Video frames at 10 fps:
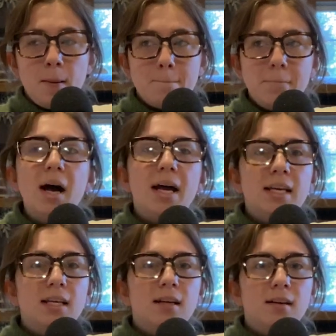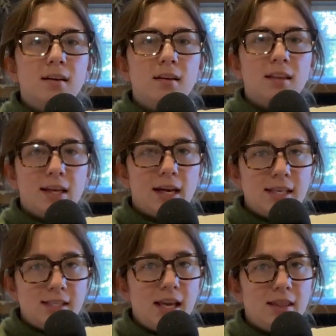But like I
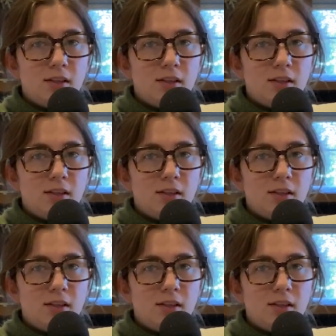said,